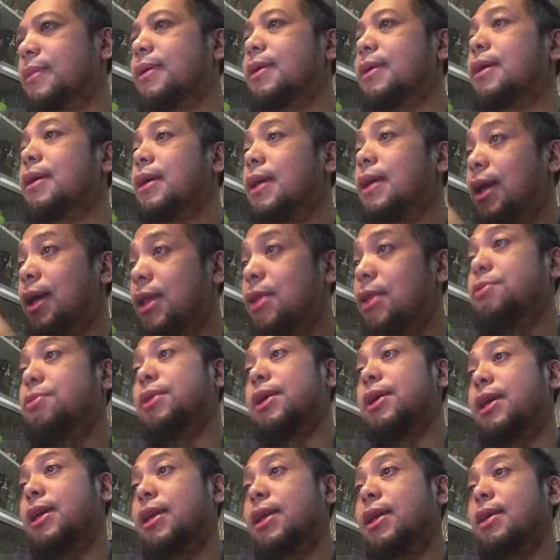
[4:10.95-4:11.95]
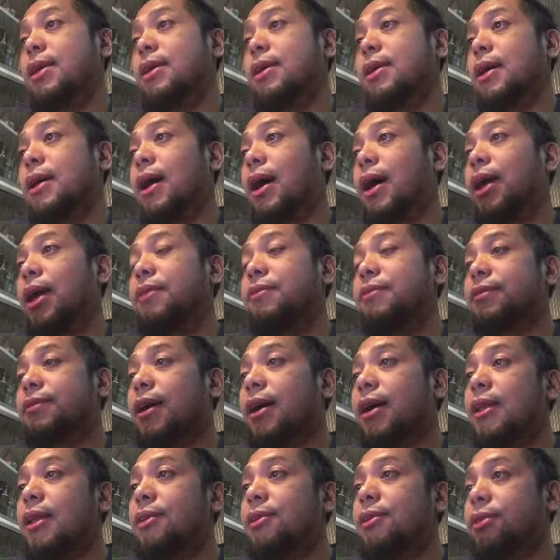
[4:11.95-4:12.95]
Anyway, I
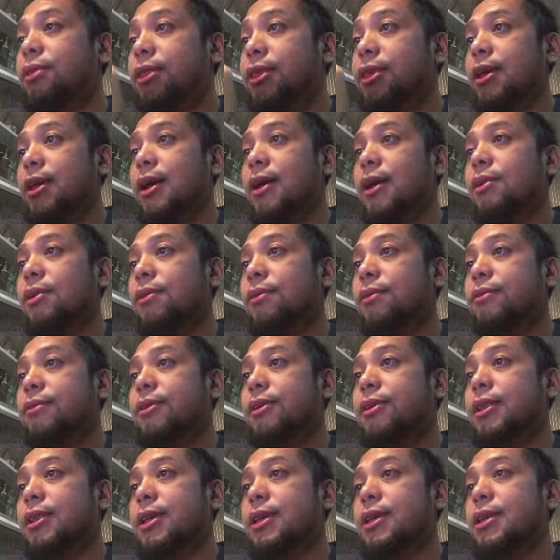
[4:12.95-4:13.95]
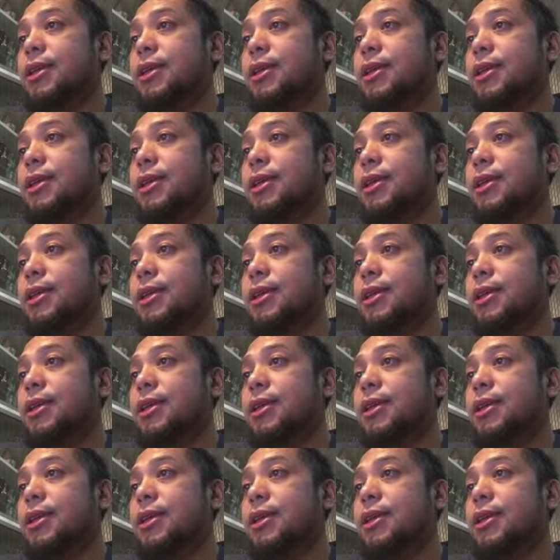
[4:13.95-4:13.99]
followed Tiago Forte